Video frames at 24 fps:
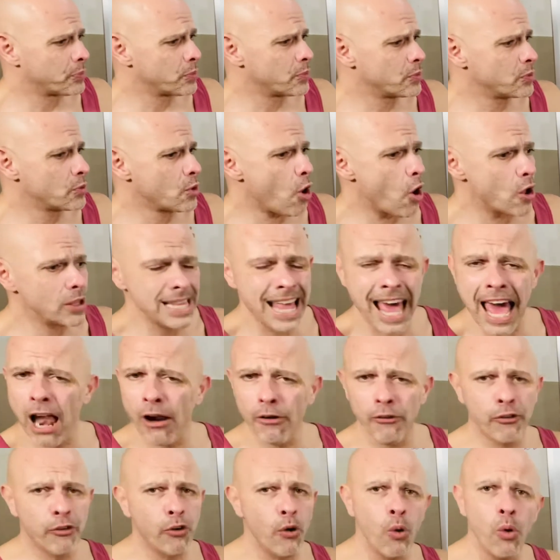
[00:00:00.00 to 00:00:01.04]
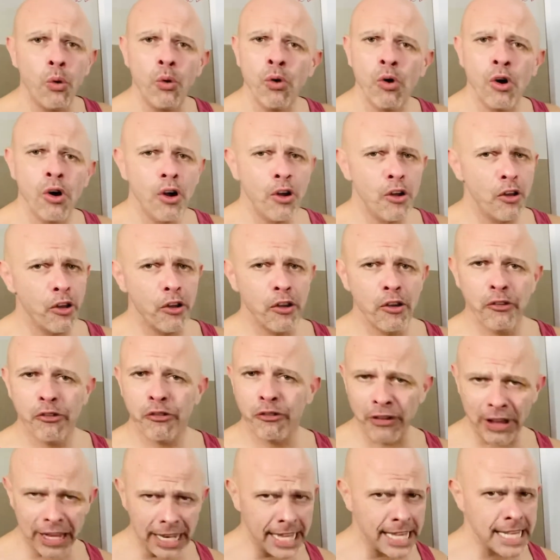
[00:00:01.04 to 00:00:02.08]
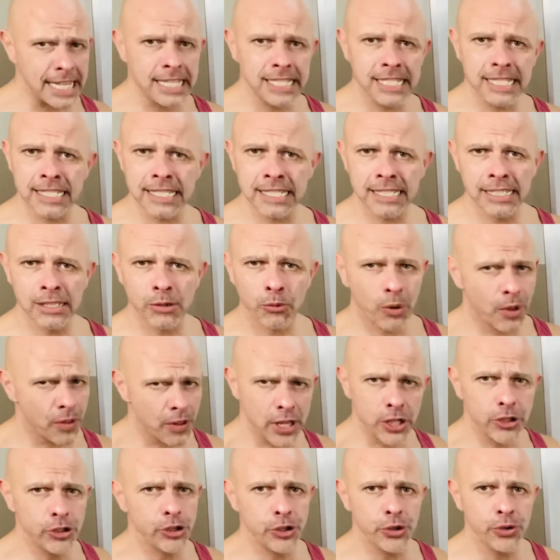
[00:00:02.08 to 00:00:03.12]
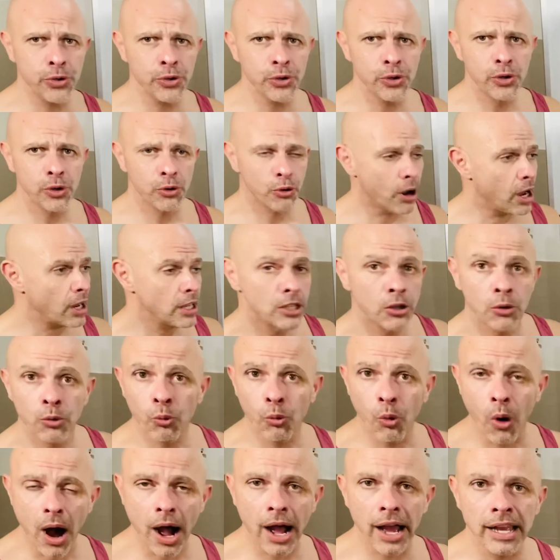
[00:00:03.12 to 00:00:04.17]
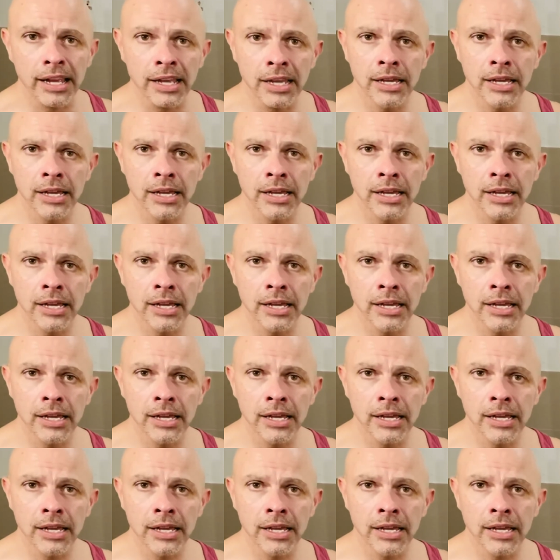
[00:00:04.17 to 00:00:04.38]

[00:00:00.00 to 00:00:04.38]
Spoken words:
unhelpful feelings within you, right? Why?